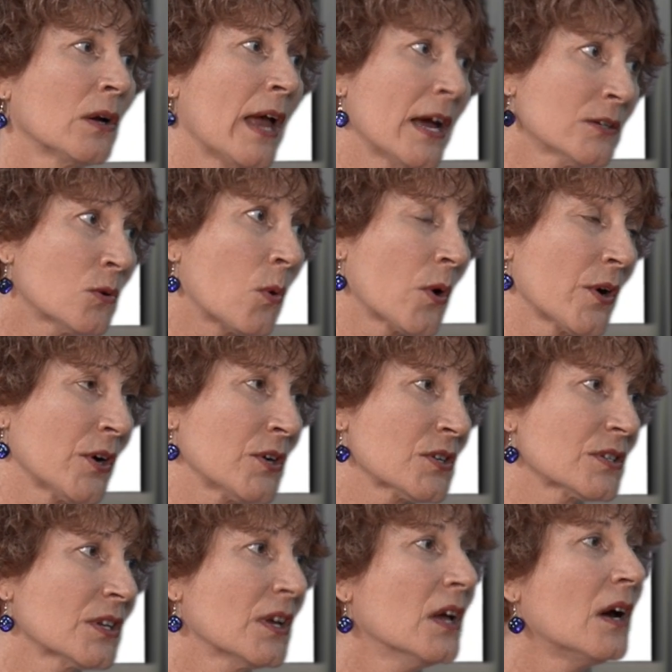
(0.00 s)

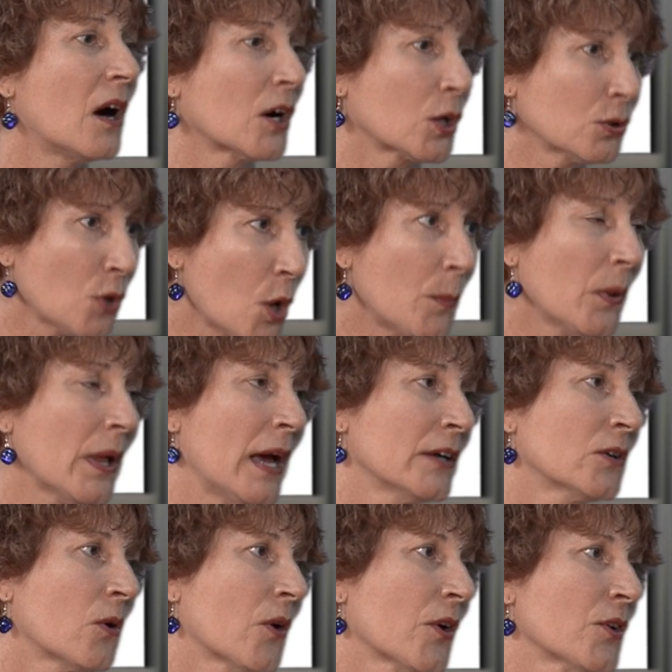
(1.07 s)
headquarters, our global
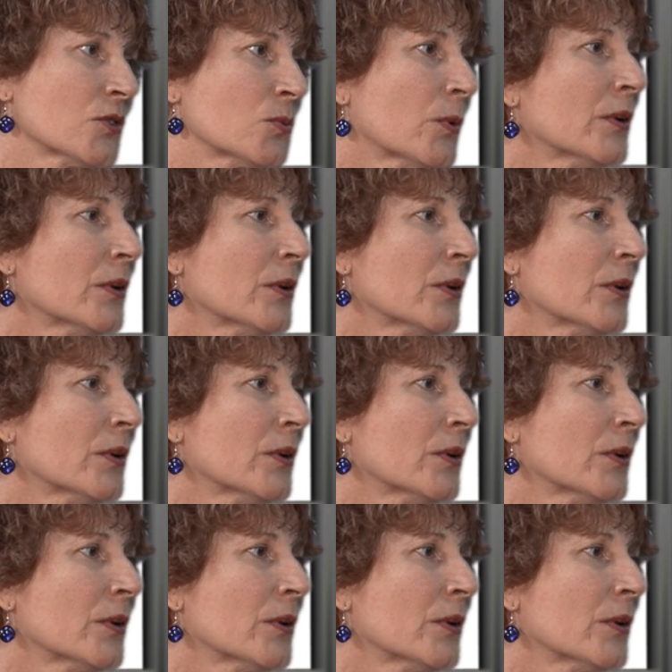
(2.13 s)
headquarters.